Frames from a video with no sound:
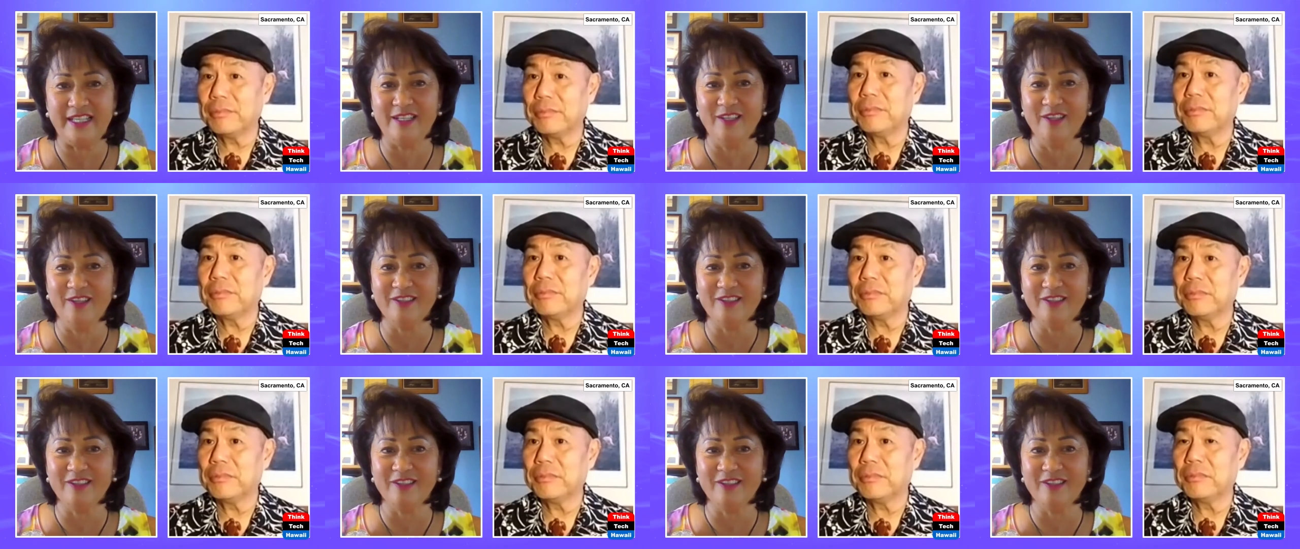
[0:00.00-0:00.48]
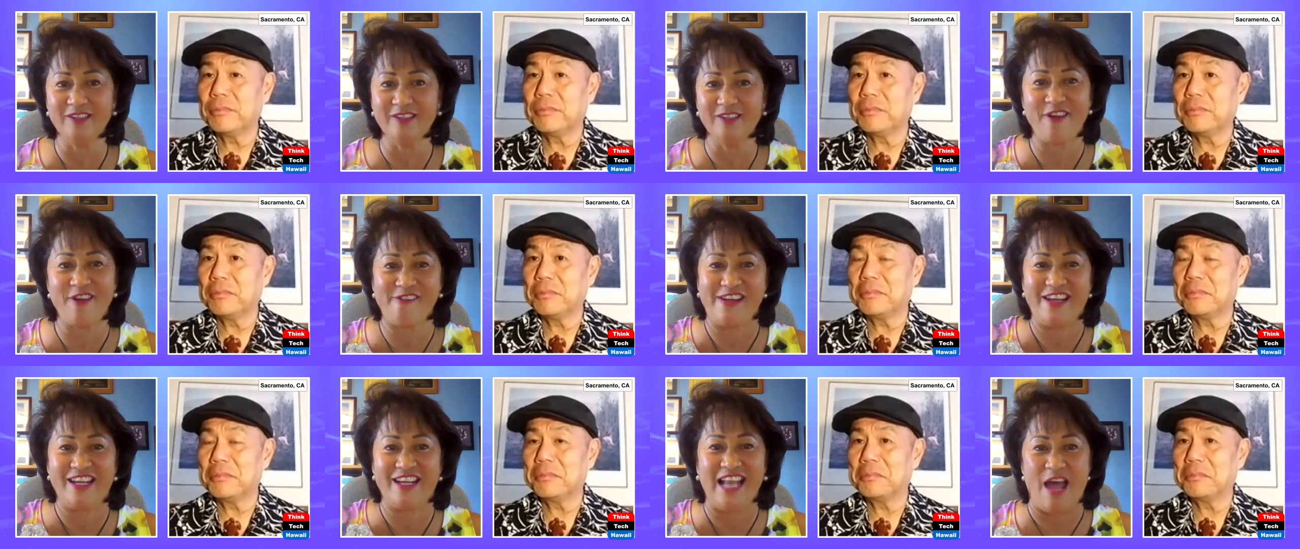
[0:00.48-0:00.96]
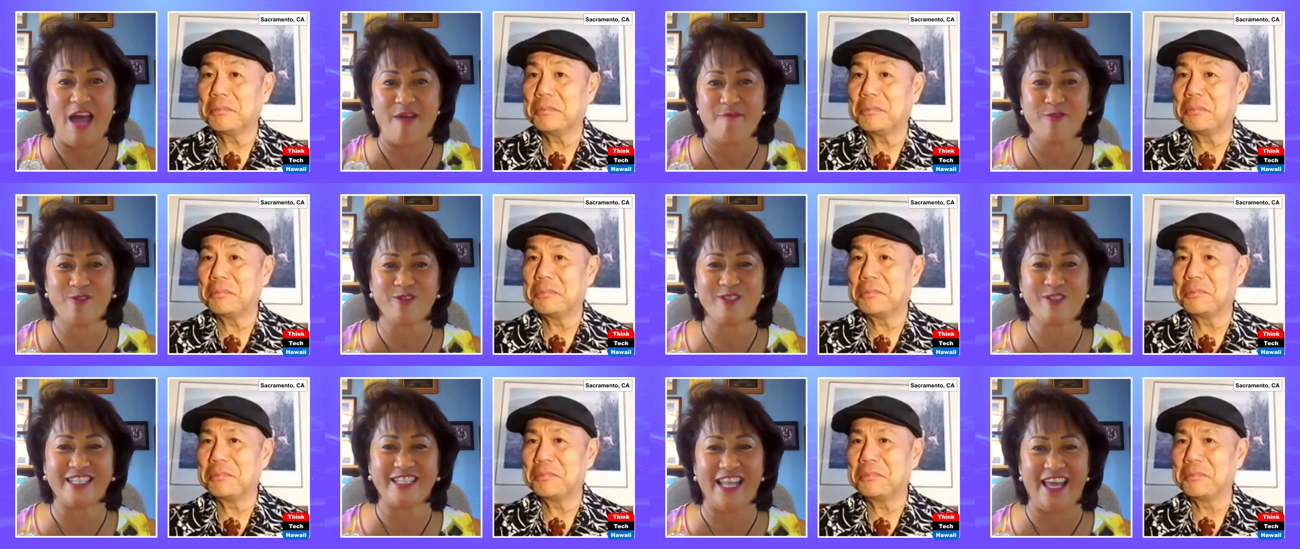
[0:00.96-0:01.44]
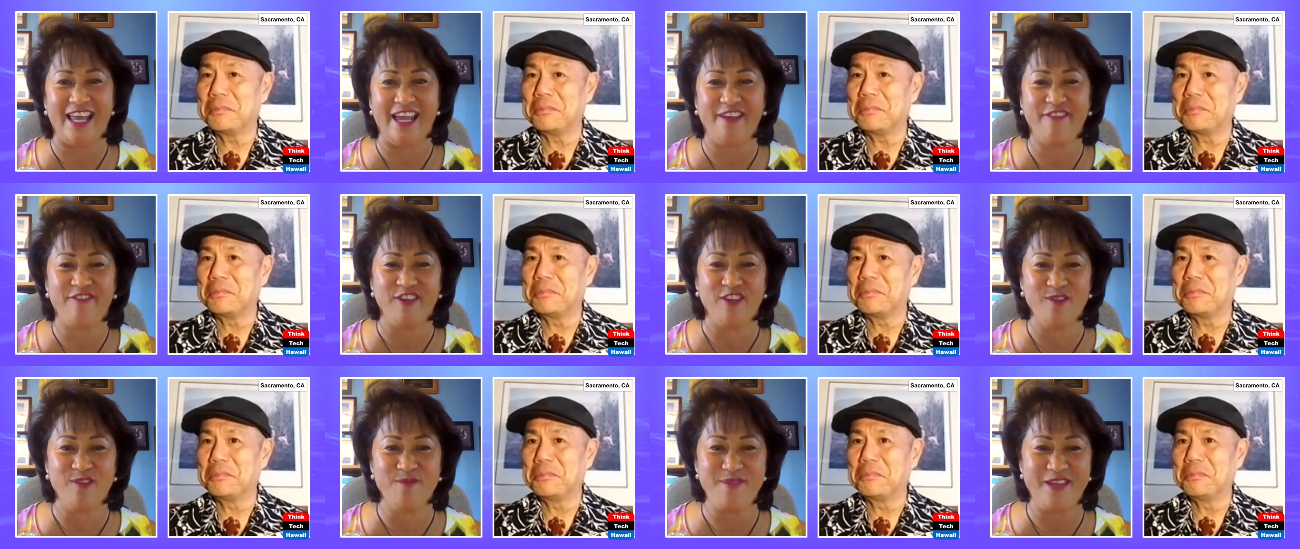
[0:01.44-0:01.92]
Speaker 1: it looks like a very glamorous life
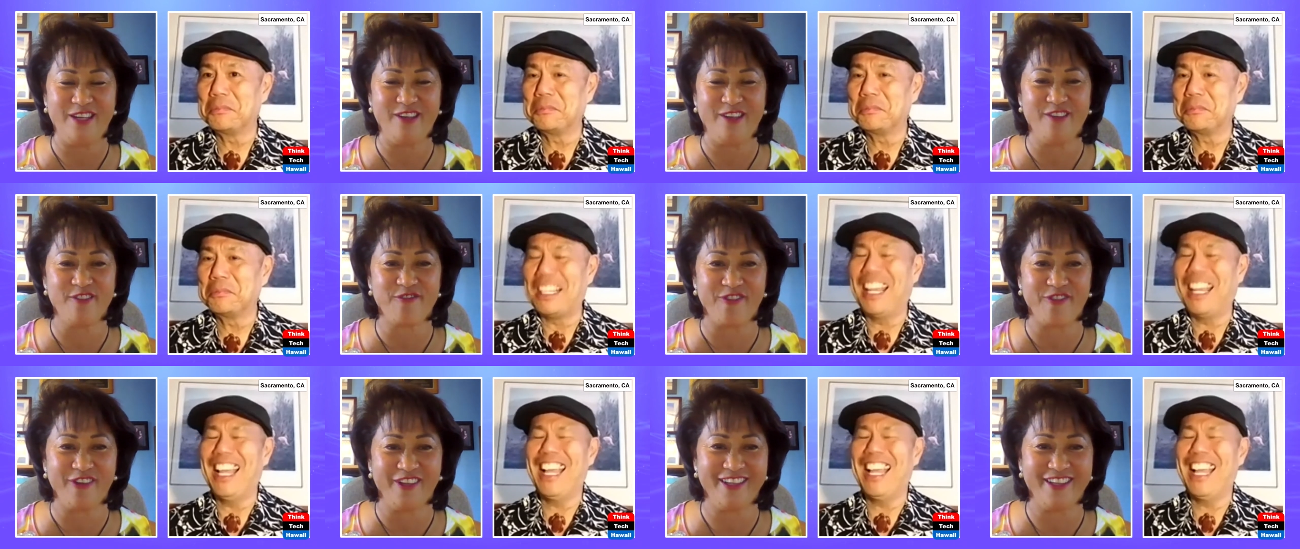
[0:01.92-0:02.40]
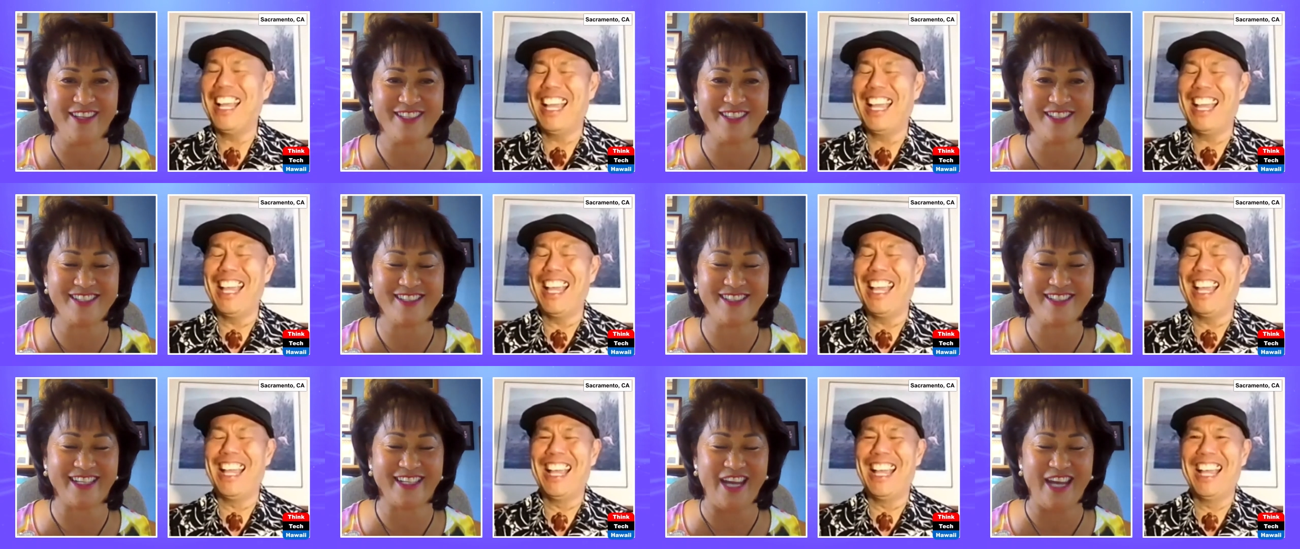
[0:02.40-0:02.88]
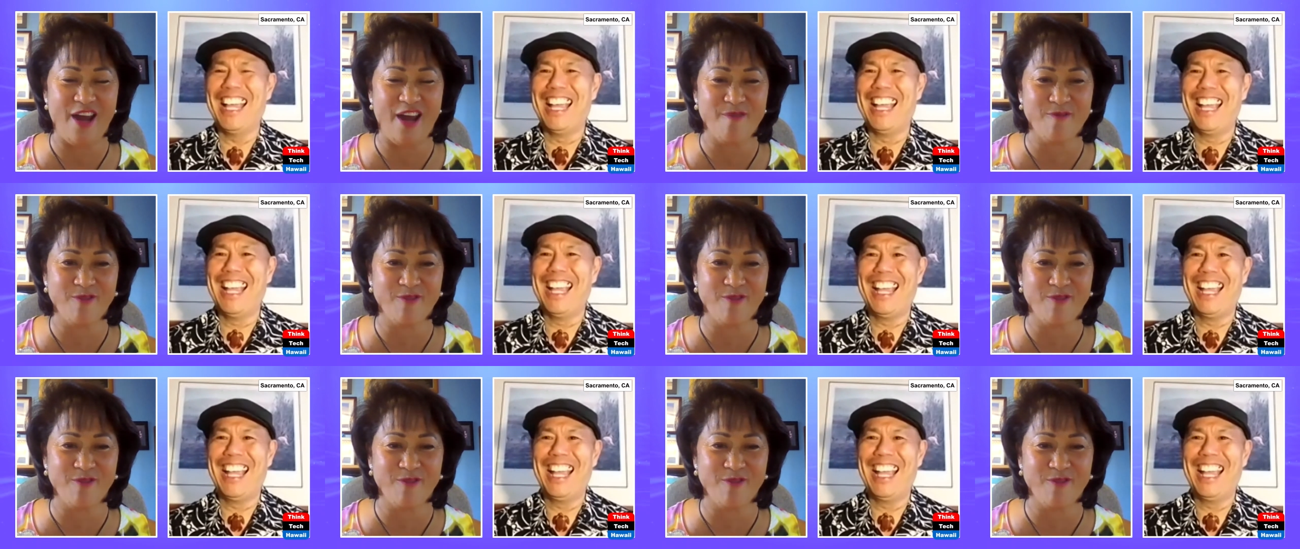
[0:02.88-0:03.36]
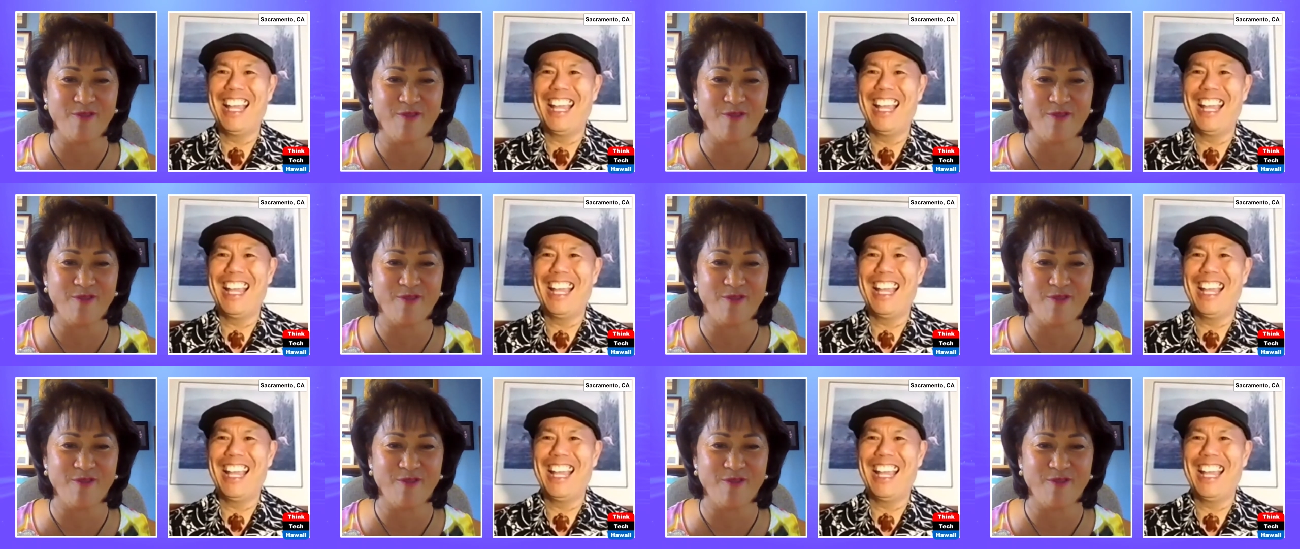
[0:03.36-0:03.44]
you know being in front of the camera